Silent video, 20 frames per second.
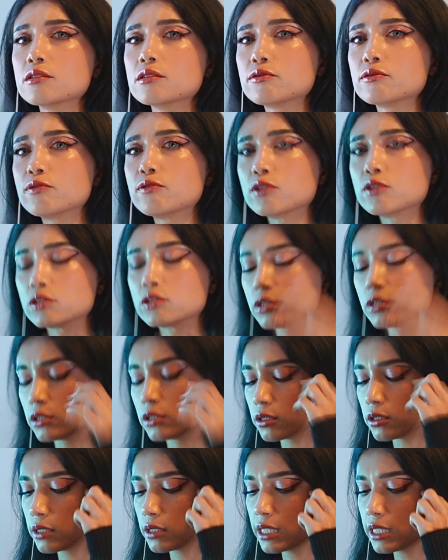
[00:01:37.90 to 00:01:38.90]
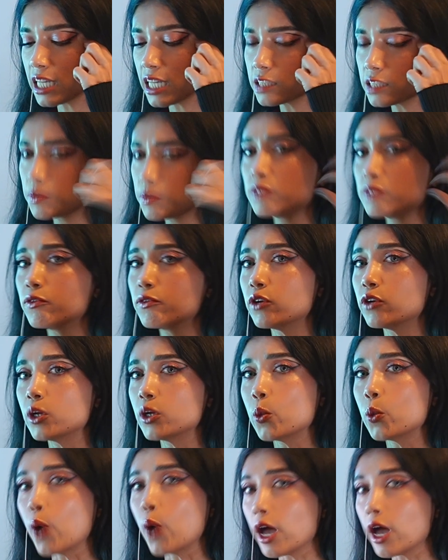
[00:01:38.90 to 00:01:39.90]
for, it has been for a
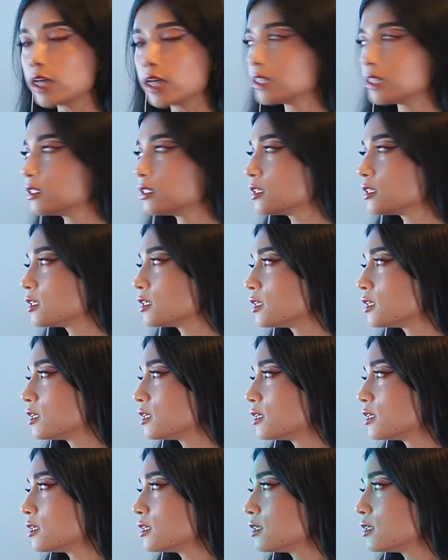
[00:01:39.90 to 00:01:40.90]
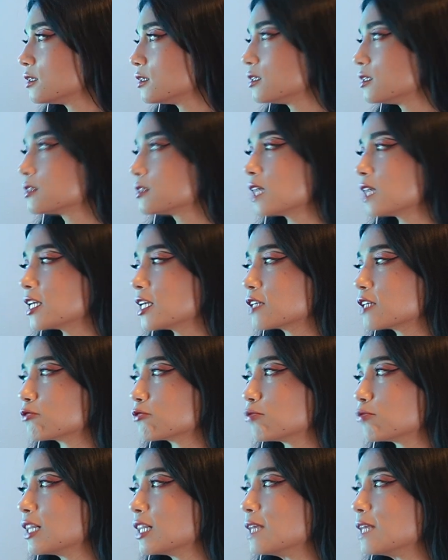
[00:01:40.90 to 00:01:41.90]
while. These like
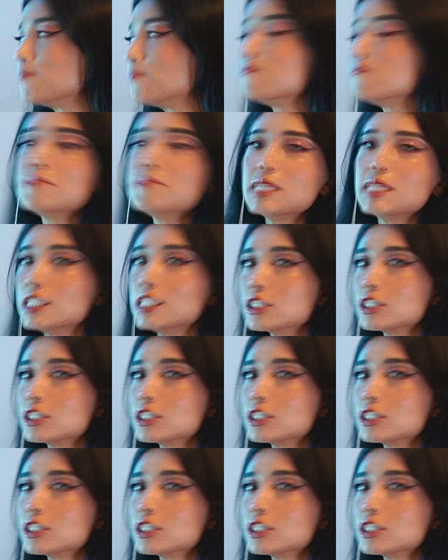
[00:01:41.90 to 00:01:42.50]
really mini